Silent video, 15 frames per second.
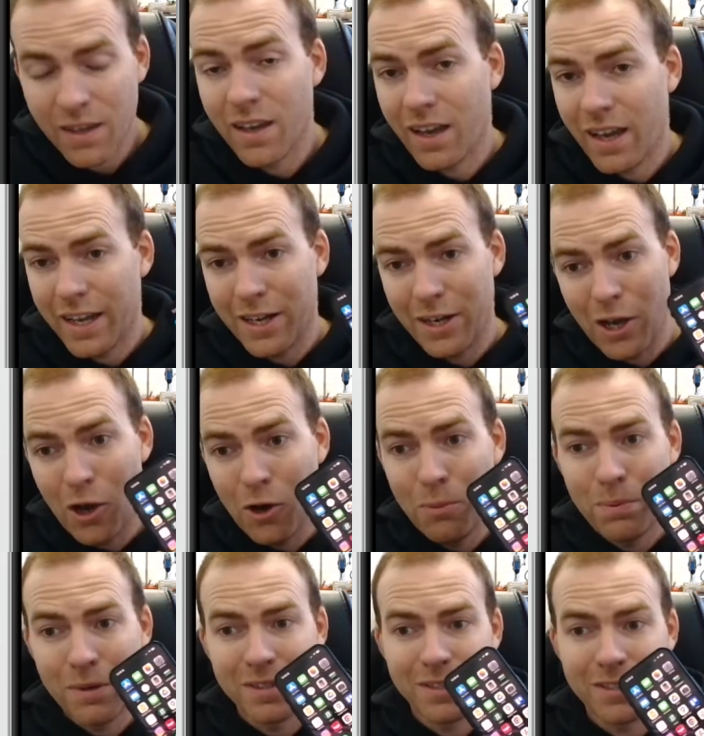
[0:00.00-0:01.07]
I can
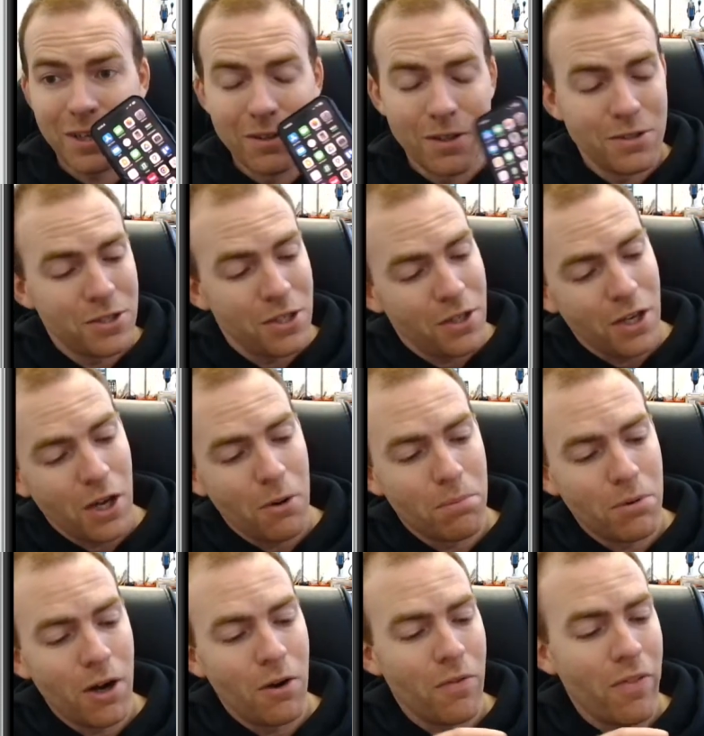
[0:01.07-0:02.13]
open SOLOstudio
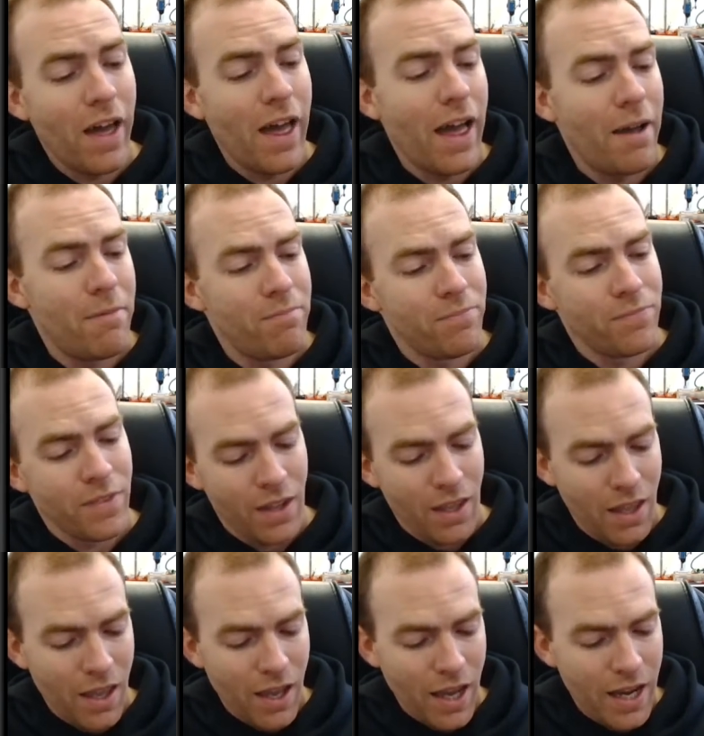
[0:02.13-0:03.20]
PRO there,
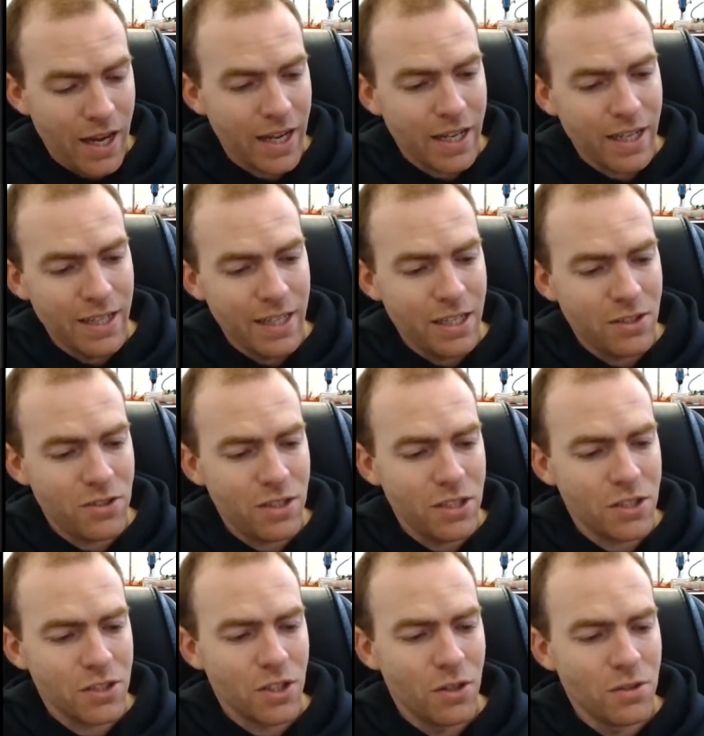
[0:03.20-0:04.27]
and I can literally
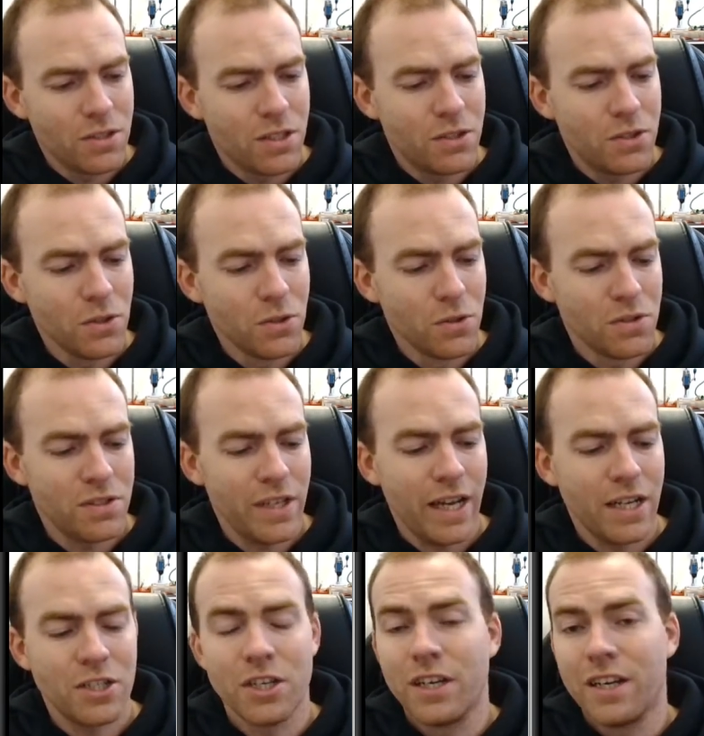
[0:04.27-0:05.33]
just go to the Tools
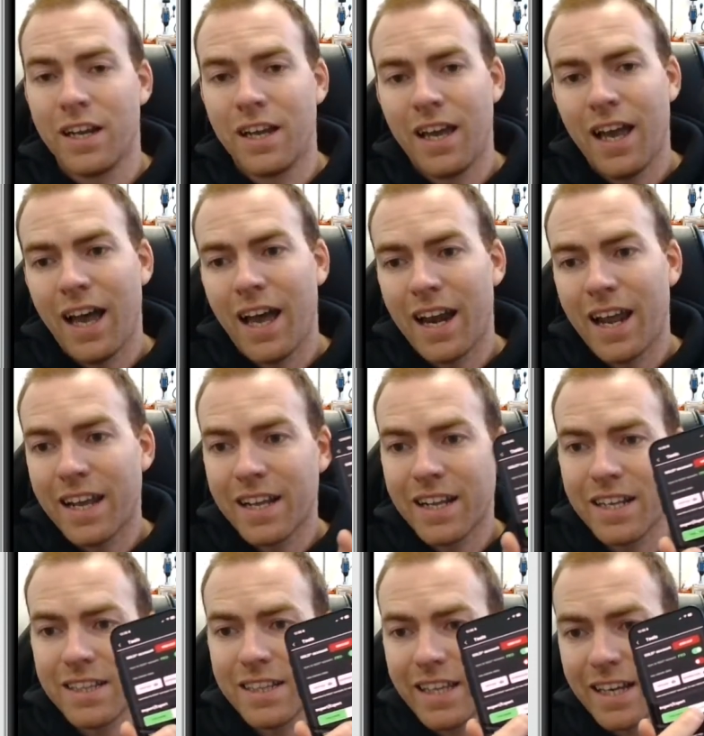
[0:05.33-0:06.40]
section and I
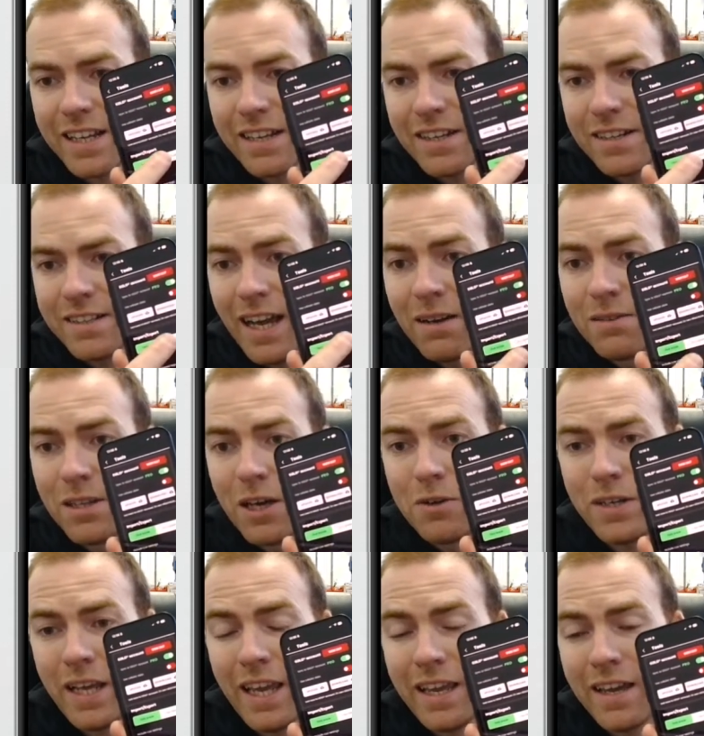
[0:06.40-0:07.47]
can click
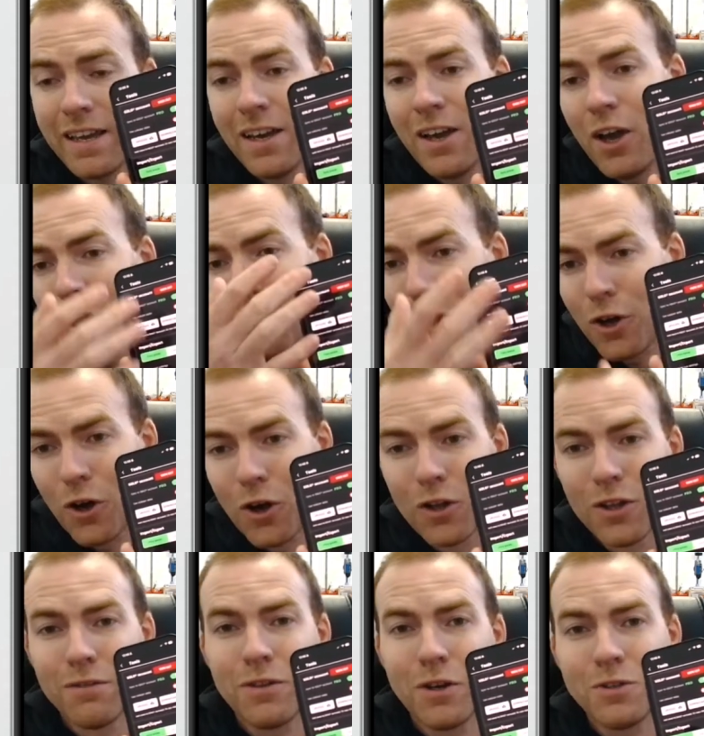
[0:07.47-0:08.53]
download here, and
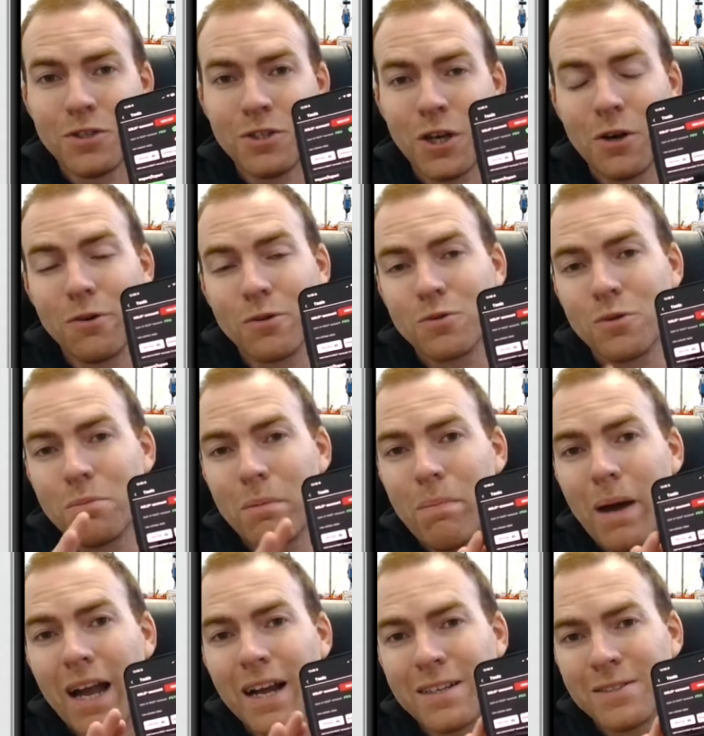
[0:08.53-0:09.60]
all of those shows will be
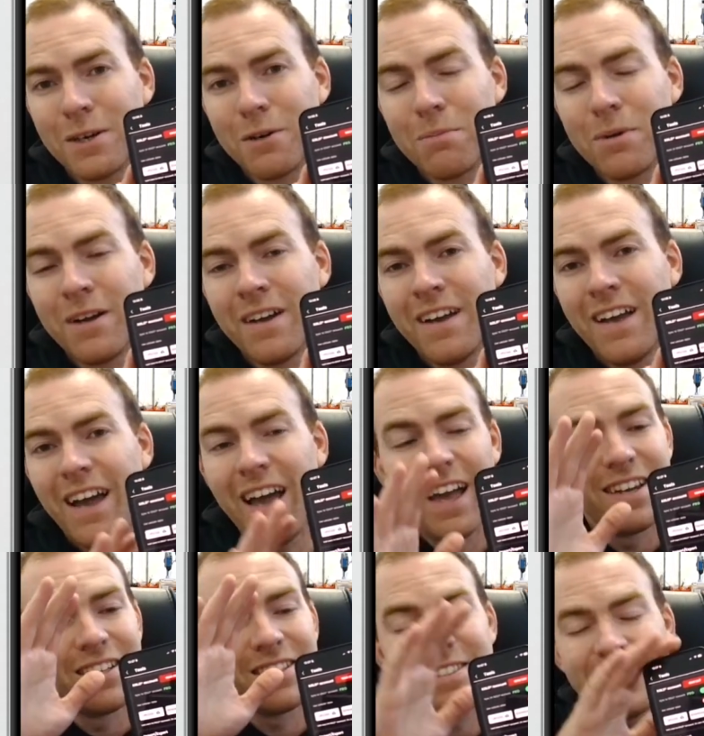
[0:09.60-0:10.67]
backed up
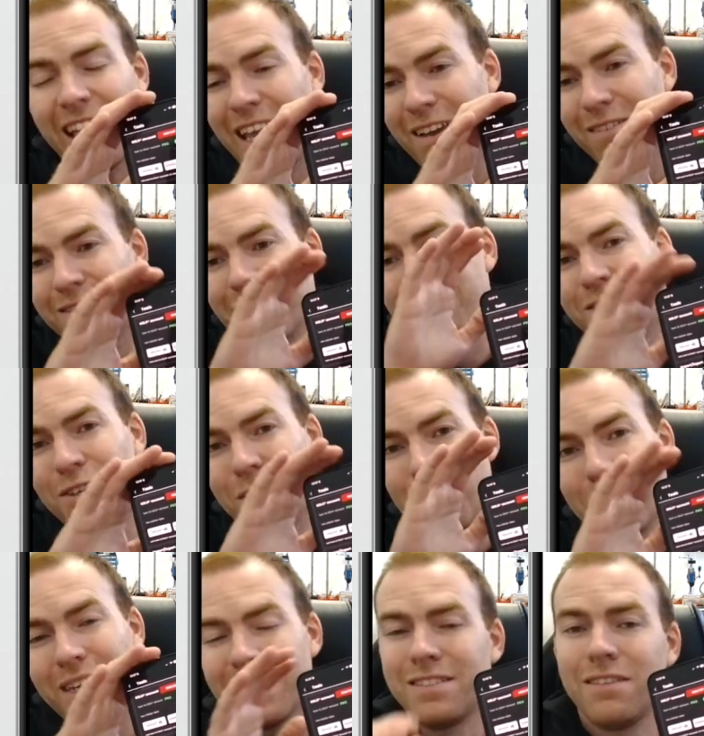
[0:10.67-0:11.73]
and saved to
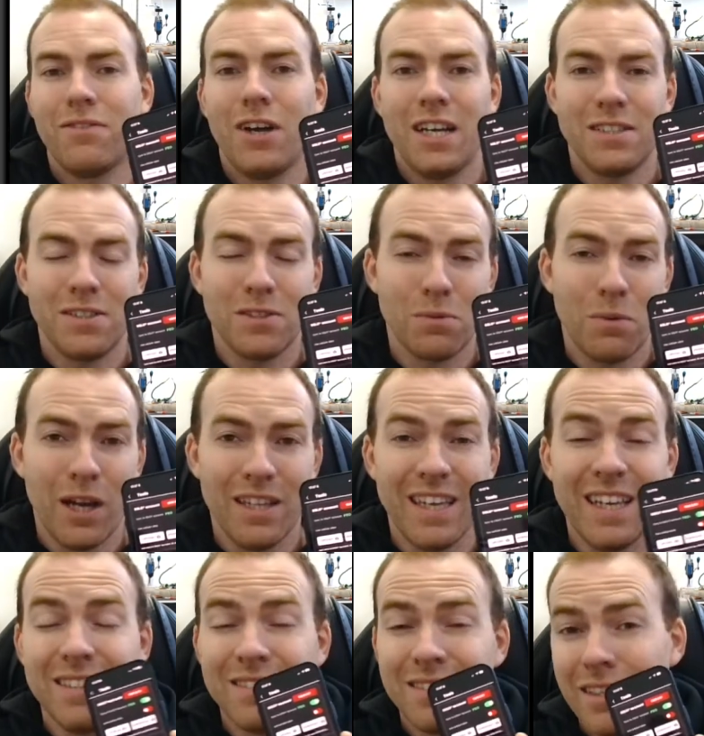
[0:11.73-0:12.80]
this device as well
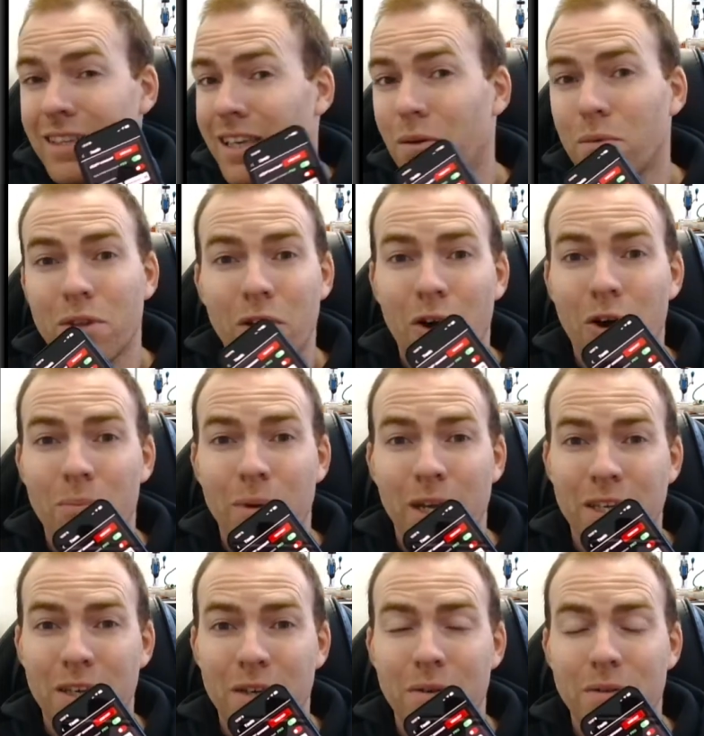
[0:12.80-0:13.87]
instantly with all my
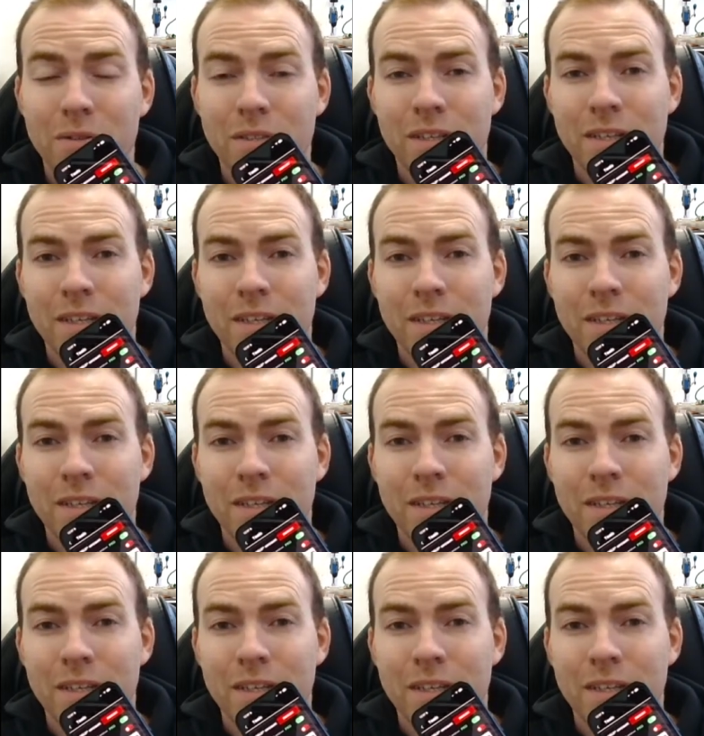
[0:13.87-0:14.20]
cues.